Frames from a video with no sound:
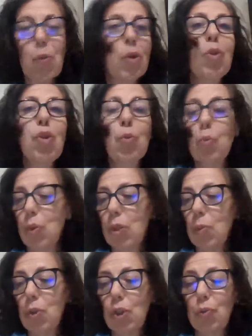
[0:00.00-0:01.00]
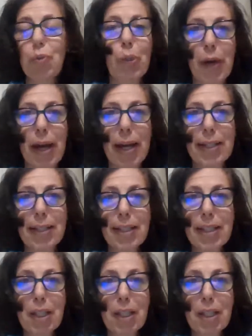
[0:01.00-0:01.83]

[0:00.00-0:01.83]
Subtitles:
what will you regret?